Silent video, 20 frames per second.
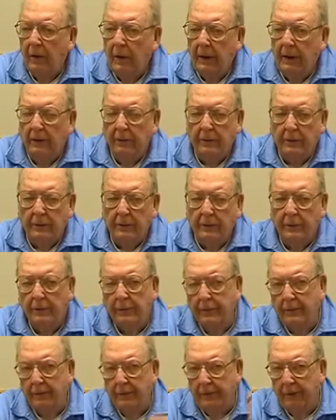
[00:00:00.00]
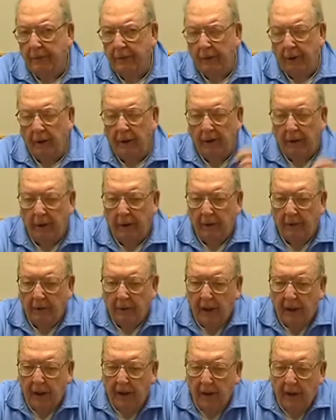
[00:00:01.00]
It was over on the
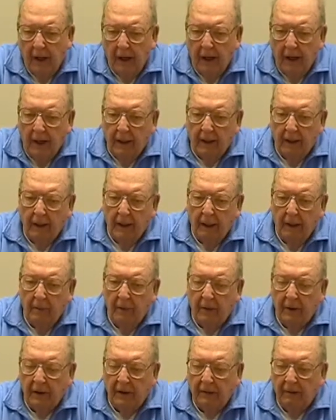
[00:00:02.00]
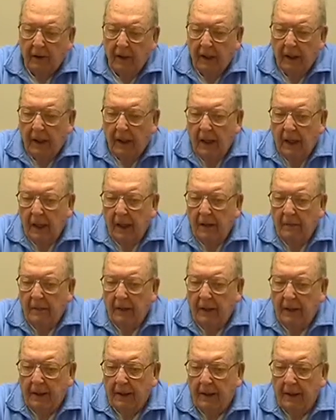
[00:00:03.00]
other end of the island, I believe.
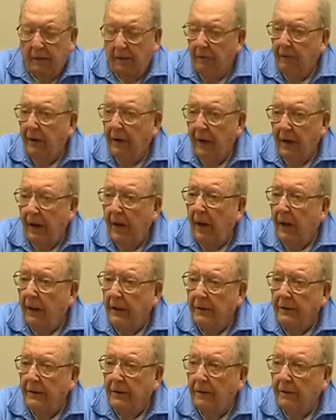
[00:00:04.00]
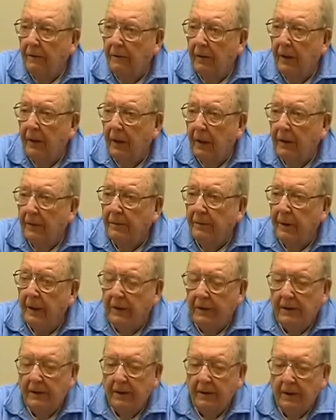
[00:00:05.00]
But uh, very nice, very nice
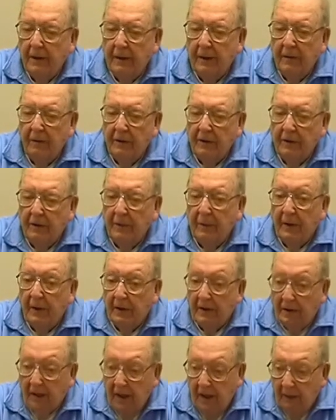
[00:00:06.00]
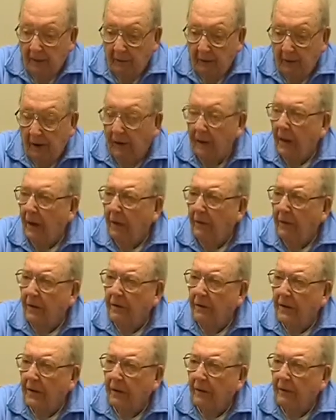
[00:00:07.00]
place. And we spent time there. I think we
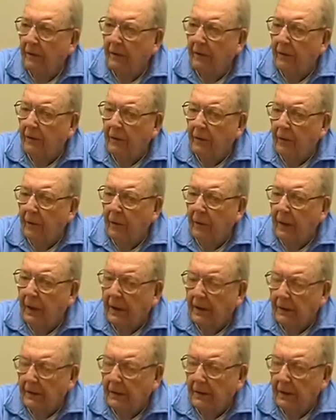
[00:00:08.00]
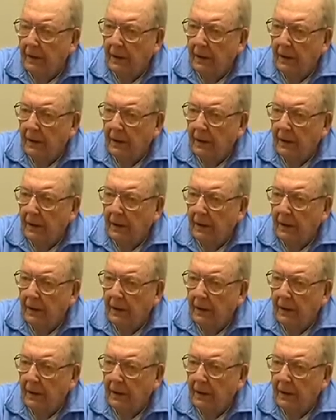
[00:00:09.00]
was there for two weeks.